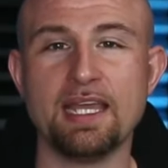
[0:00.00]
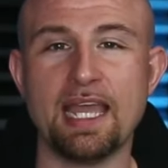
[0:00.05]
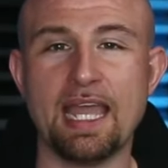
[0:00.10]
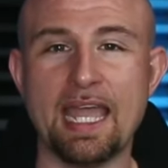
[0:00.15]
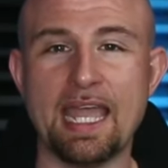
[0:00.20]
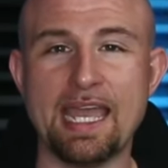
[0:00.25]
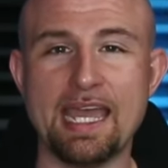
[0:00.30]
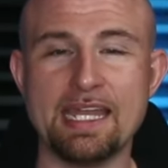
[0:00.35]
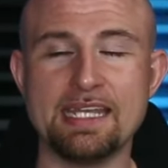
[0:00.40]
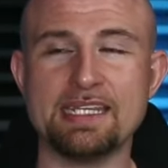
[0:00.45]

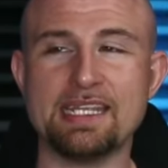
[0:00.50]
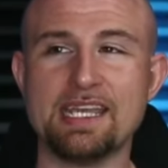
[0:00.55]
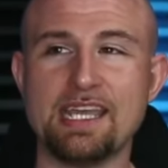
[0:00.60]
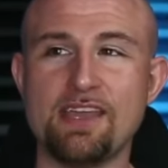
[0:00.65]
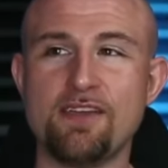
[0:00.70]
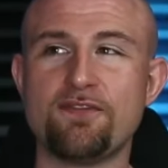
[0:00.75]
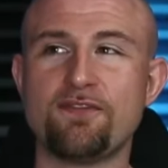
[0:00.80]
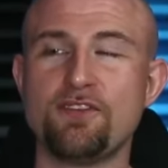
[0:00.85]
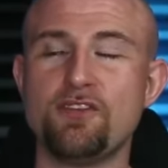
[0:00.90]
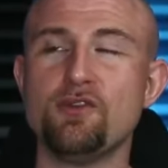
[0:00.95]
And
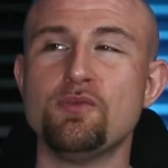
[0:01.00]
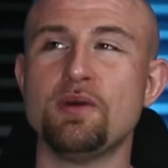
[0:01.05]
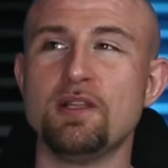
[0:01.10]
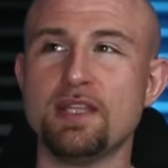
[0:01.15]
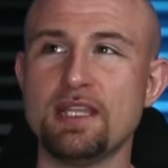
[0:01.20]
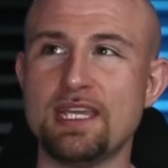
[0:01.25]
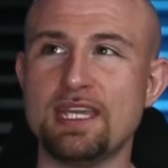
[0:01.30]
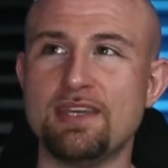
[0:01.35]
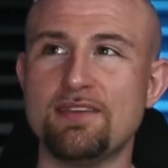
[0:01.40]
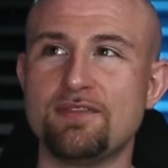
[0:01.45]
if you
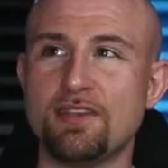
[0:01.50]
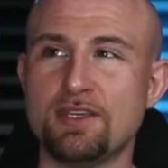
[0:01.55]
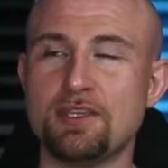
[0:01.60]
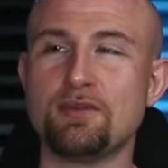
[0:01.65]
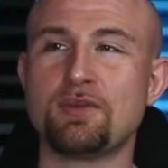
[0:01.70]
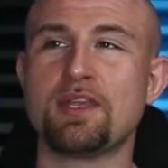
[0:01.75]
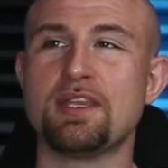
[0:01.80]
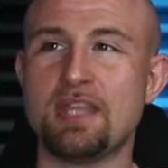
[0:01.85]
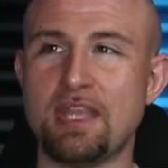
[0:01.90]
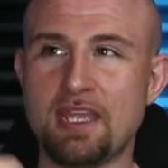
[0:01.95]
believe that
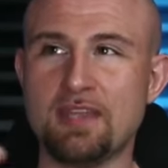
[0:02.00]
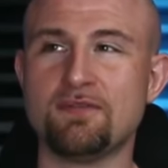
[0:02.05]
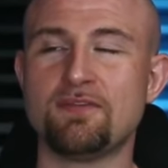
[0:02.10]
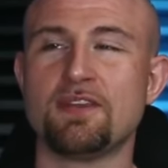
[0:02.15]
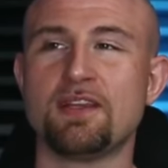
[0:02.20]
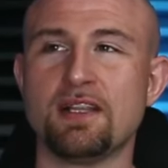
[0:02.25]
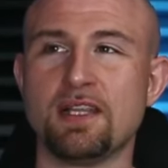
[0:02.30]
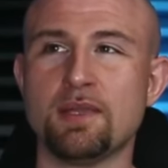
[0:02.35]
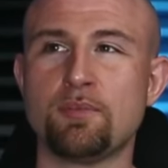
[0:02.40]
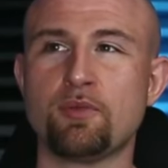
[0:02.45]
you can
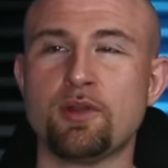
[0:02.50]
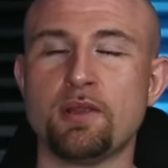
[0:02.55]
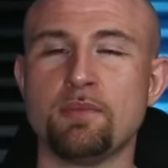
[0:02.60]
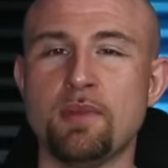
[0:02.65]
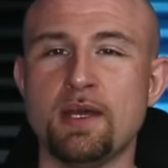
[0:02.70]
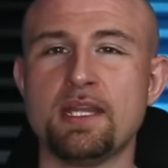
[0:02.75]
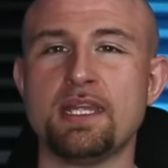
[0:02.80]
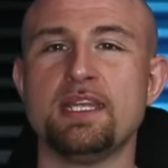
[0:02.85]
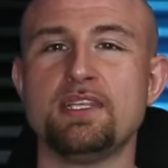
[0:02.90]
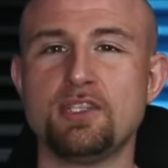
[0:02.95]
infinitely print
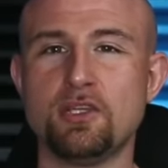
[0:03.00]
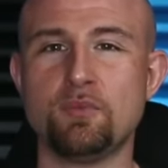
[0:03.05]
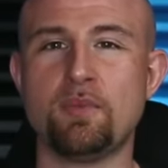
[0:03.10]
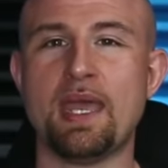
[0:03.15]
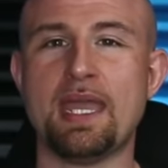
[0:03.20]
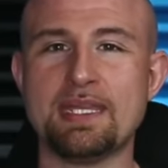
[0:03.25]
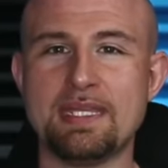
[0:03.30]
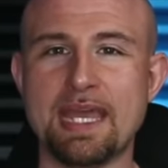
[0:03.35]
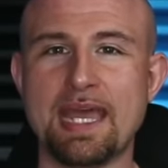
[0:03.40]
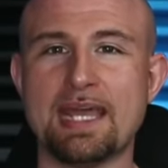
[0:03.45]
money to
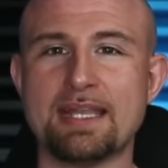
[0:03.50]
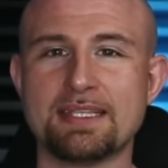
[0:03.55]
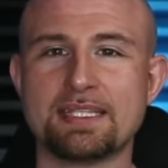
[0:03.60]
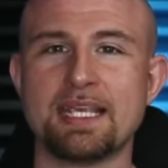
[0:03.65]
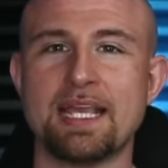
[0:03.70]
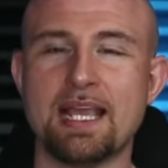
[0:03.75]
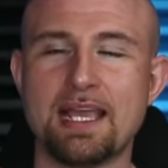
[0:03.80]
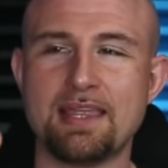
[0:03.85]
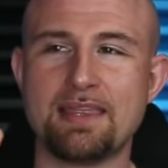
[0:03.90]
pay debts,